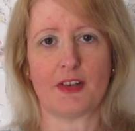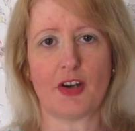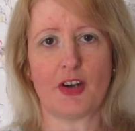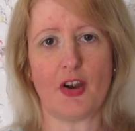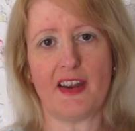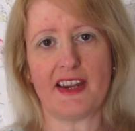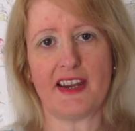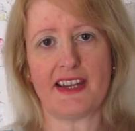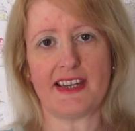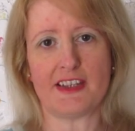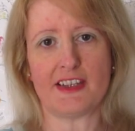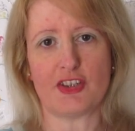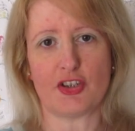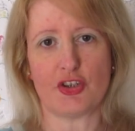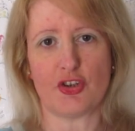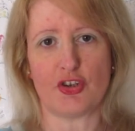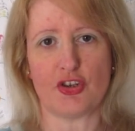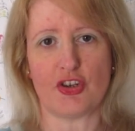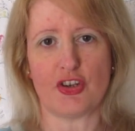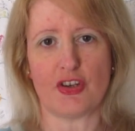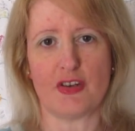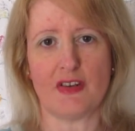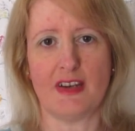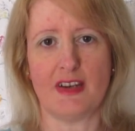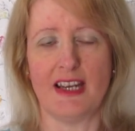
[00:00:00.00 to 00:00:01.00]
going to
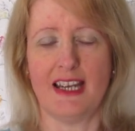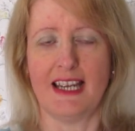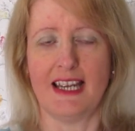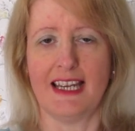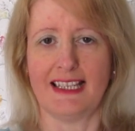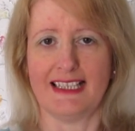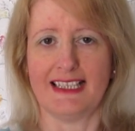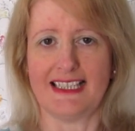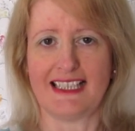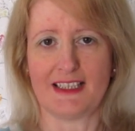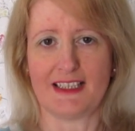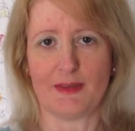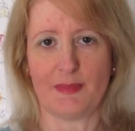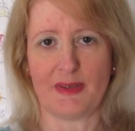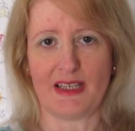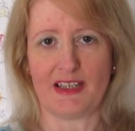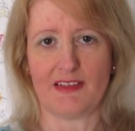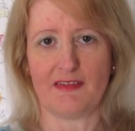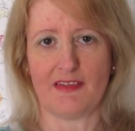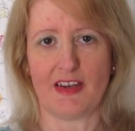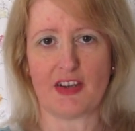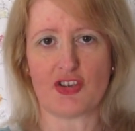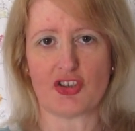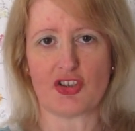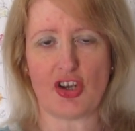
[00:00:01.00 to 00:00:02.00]
do a little bit
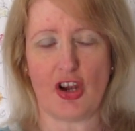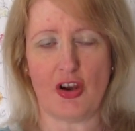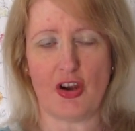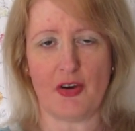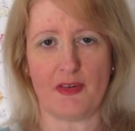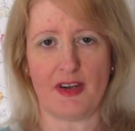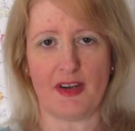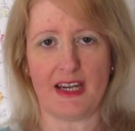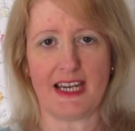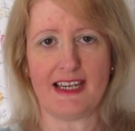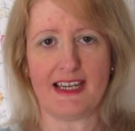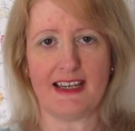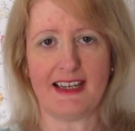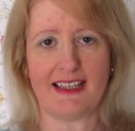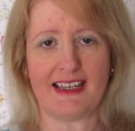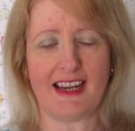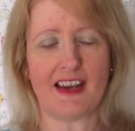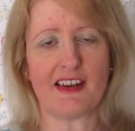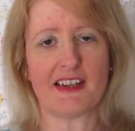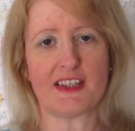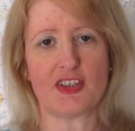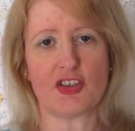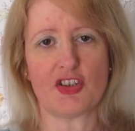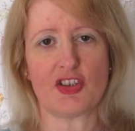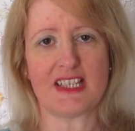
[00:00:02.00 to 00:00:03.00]
of sewing. I'm
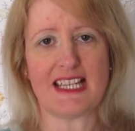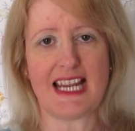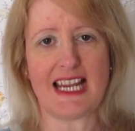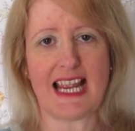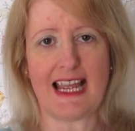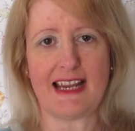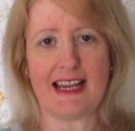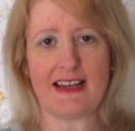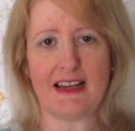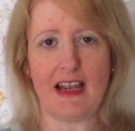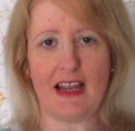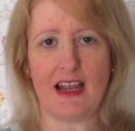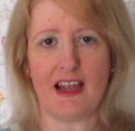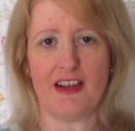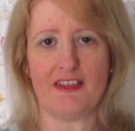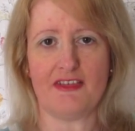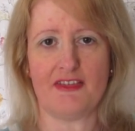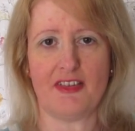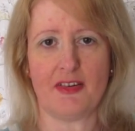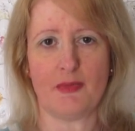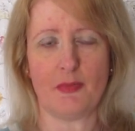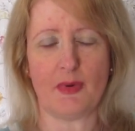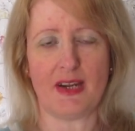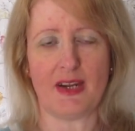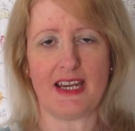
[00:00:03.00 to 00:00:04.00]
going to start off
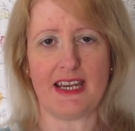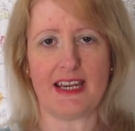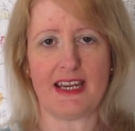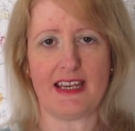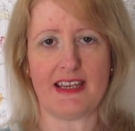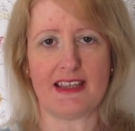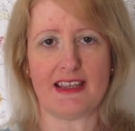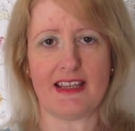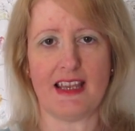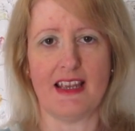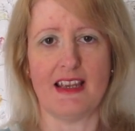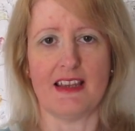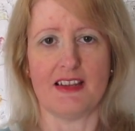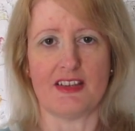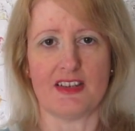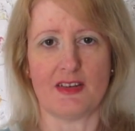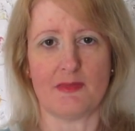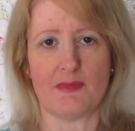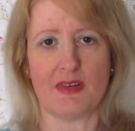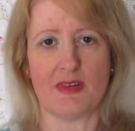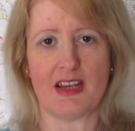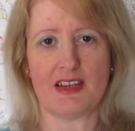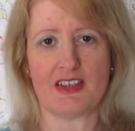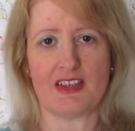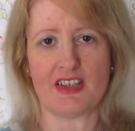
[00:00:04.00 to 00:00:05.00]
with
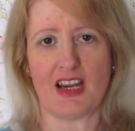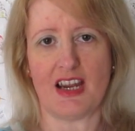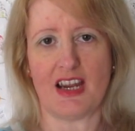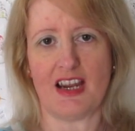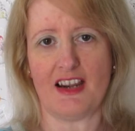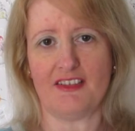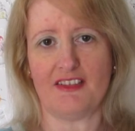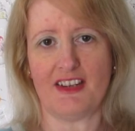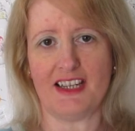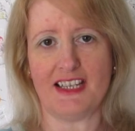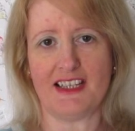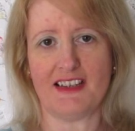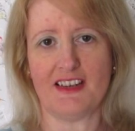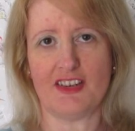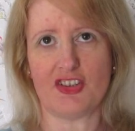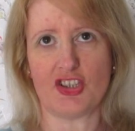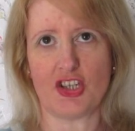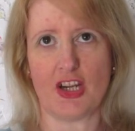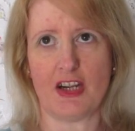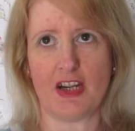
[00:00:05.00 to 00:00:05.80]
some shirring.